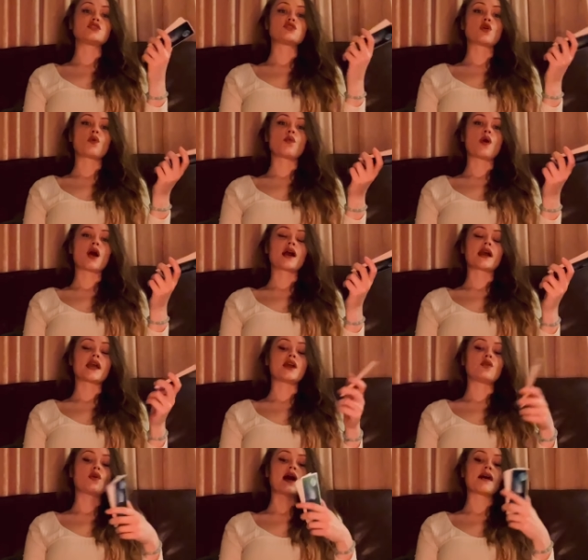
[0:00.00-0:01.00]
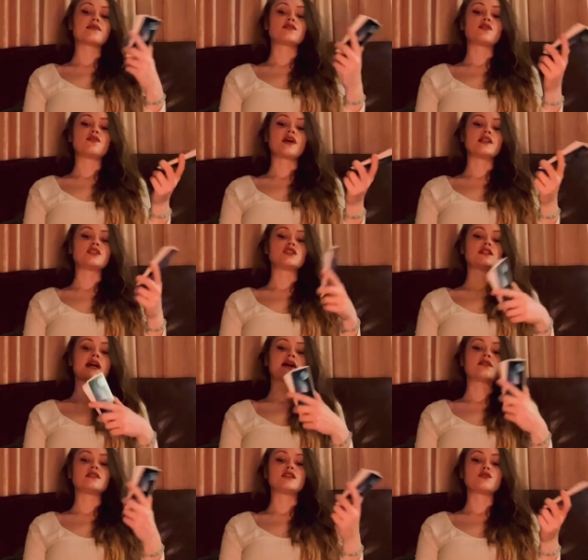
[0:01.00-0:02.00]
stop working, or have to venture
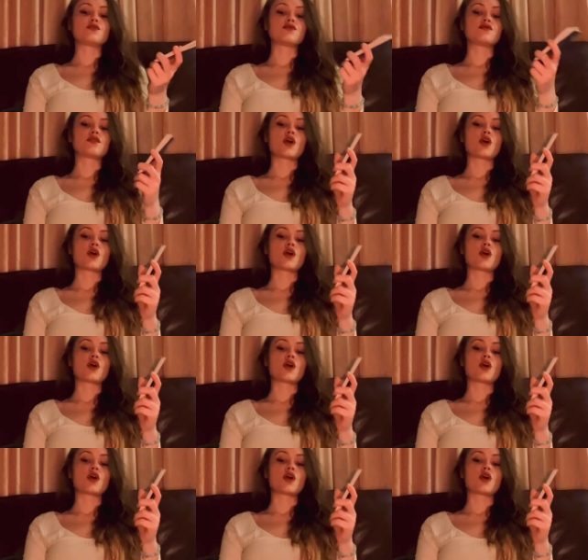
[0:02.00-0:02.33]
down a different